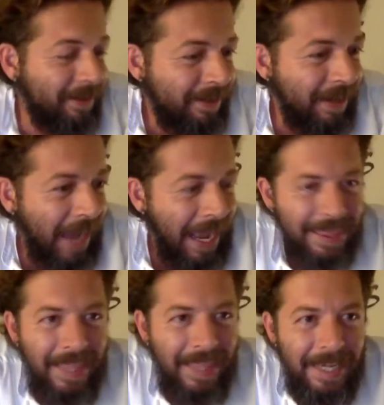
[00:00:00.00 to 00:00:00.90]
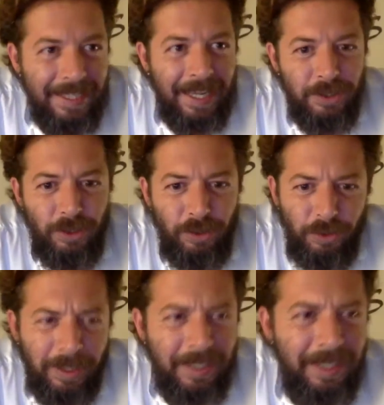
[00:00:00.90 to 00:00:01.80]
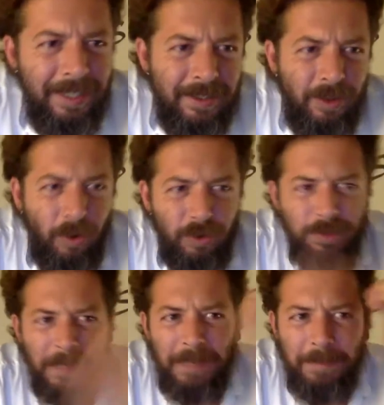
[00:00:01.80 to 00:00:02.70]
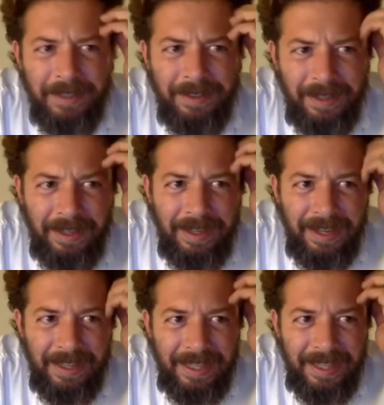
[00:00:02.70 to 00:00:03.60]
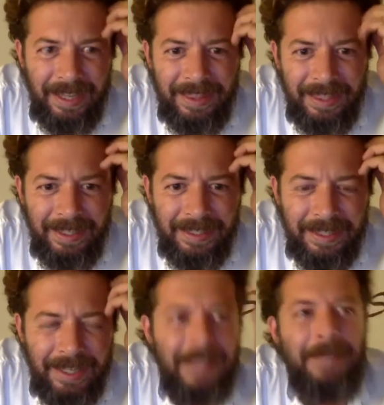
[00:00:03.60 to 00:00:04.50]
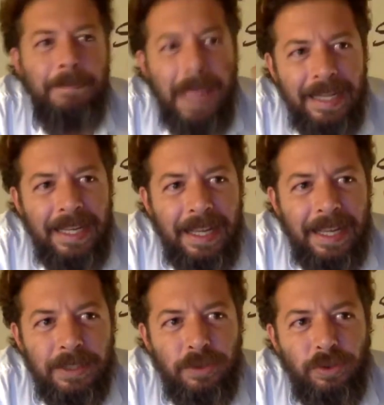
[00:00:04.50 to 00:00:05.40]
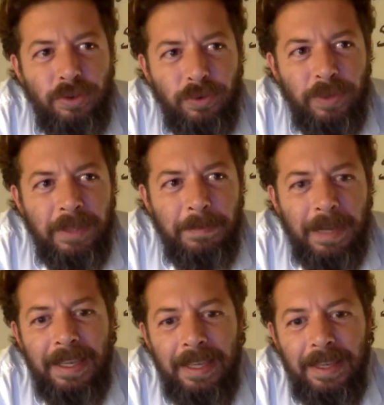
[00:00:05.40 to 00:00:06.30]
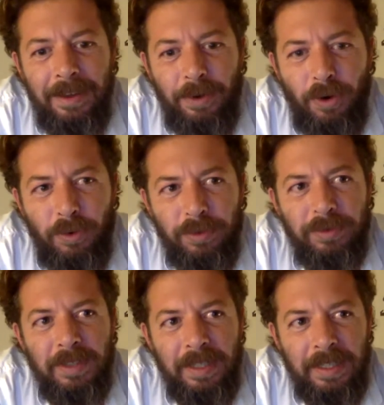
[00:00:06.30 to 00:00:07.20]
I think it has to do, Argyris knows me a bit, I think it mainly has to do with my own,